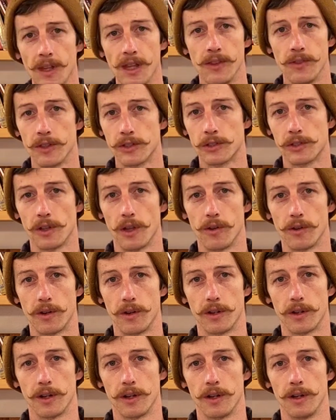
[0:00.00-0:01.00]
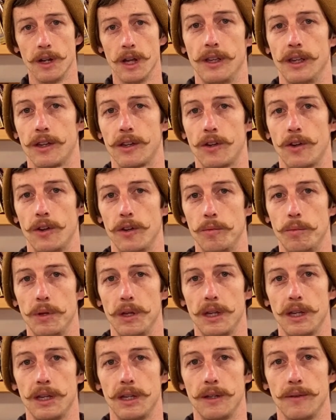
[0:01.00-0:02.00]
In the slow cooker, it could
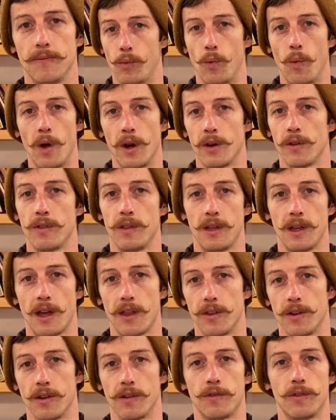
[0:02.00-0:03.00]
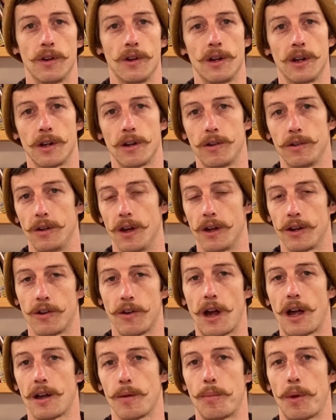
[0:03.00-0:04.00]
be one or the other. If you're in a
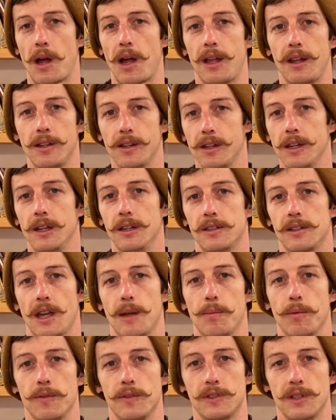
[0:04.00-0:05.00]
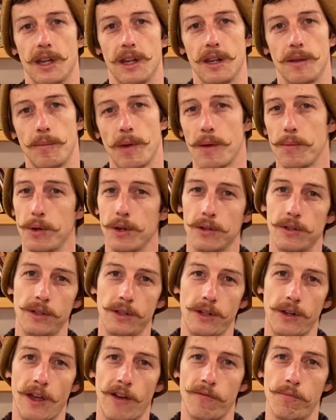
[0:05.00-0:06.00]
crock pot type of setting, maybe
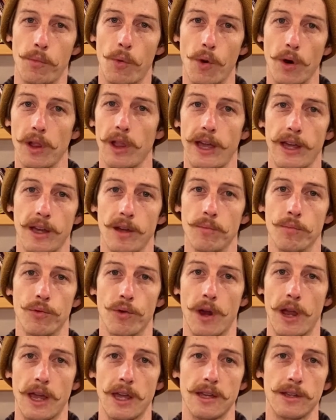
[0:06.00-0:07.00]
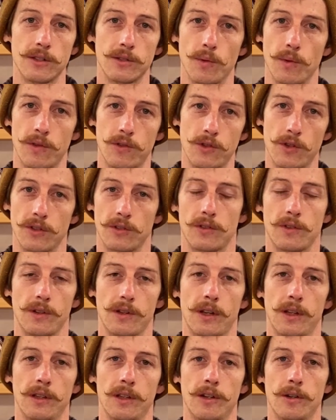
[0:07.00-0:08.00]
you have more like a braise with just
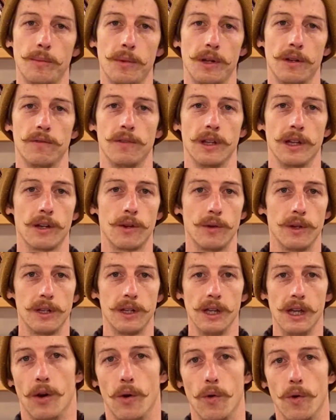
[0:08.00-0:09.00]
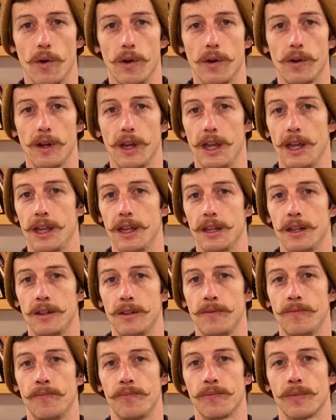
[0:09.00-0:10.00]
a little bit of liquid, or
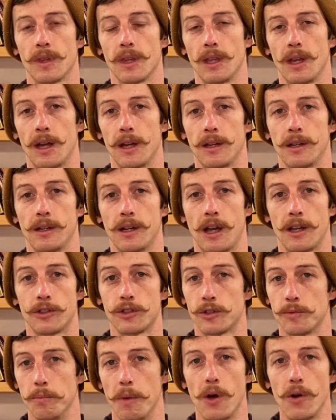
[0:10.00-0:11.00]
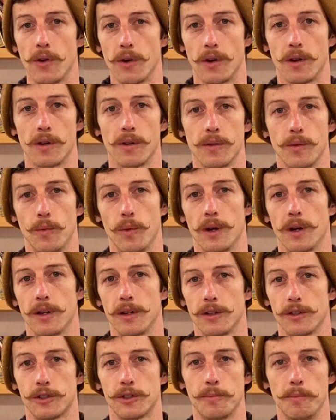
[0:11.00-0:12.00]
in a smoker where
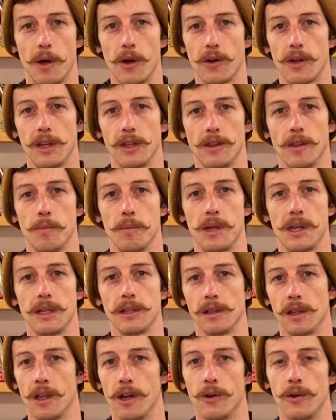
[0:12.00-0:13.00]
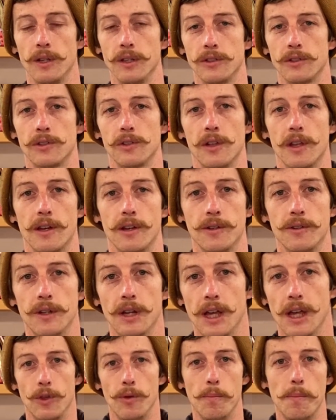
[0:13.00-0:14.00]
you're smoking the meat low and slow,
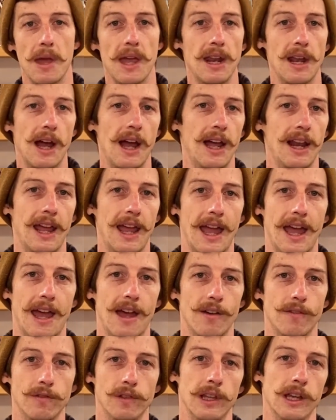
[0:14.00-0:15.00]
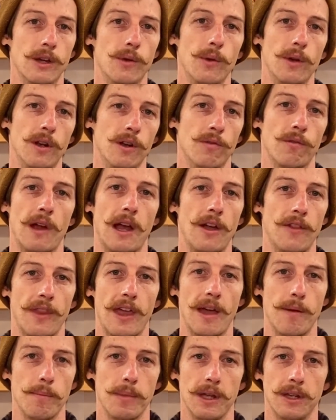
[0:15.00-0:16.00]
you may not have liquid around
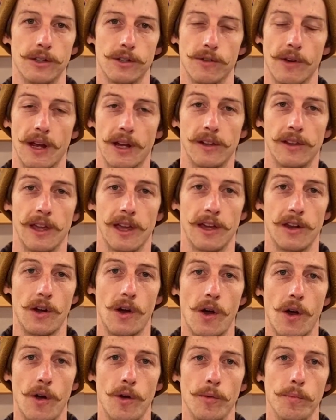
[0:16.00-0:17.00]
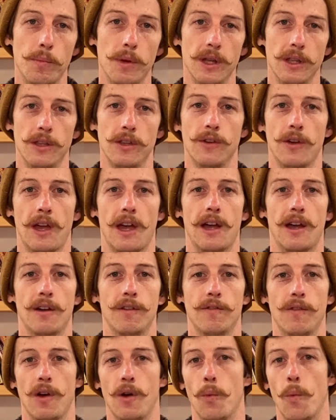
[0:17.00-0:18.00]
that meat directly at all, but you
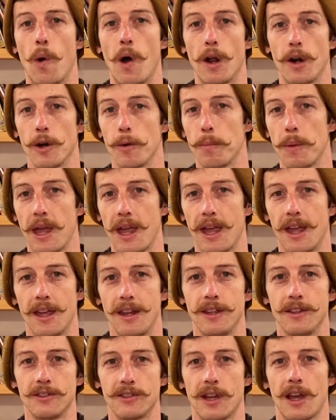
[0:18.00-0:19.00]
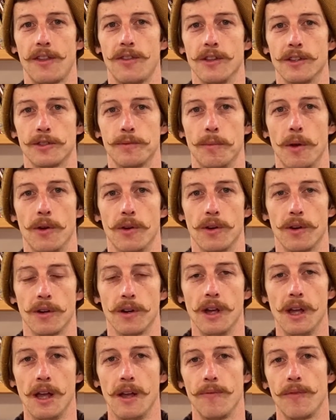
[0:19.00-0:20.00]
have a water pan inside the
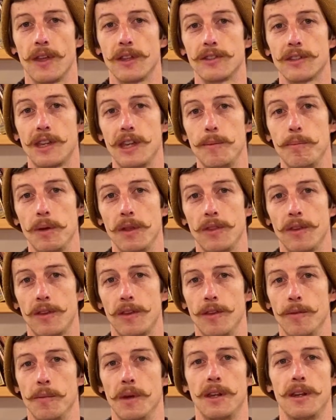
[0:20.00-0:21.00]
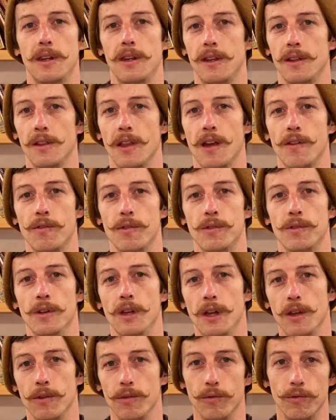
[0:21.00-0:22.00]
smoker that's keeping the humidity level
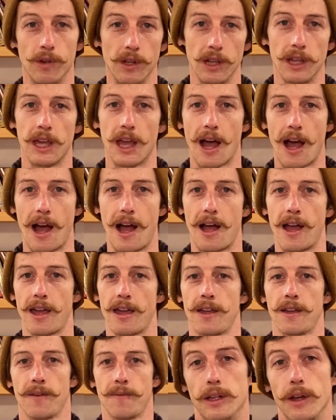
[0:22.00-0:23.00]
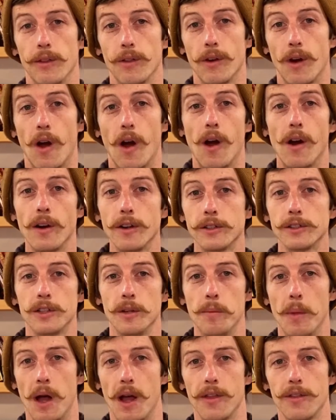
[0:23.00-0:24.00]
really high. Now, there are
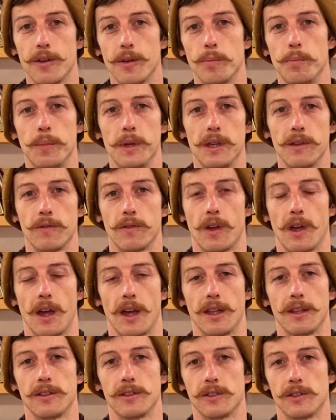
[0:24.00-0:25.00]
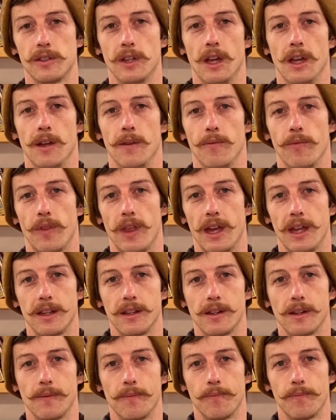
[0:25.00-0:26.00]
some other beef cuts
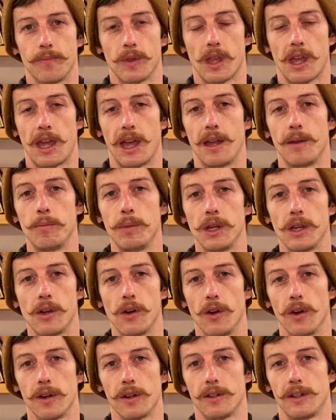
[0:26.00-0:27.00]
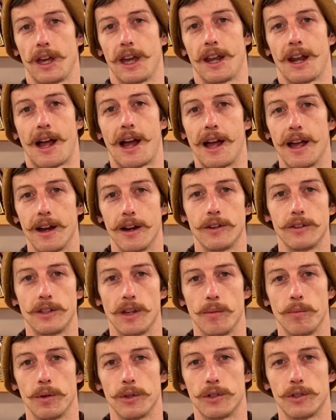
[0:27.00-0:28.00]
that can be cooked at higher
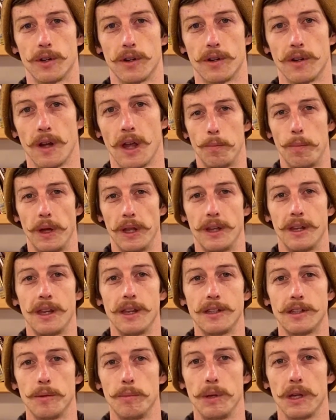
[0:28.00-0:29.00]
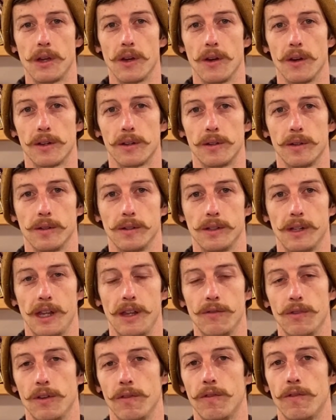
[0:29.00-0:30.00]
temperature, but need to be cooked
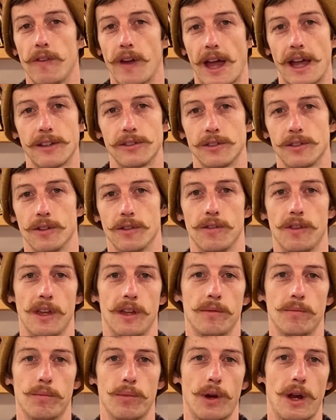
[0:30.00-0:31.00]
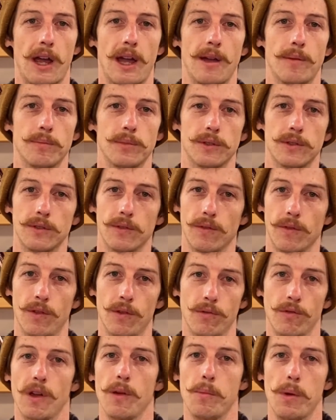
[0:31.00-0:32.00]
even faster than perhaps
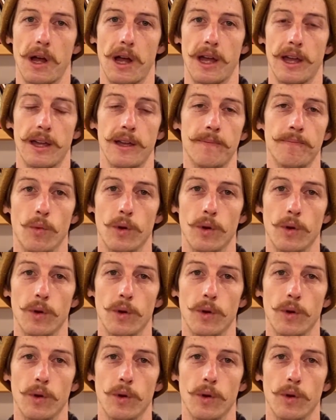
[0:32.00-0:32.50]
the ribeye,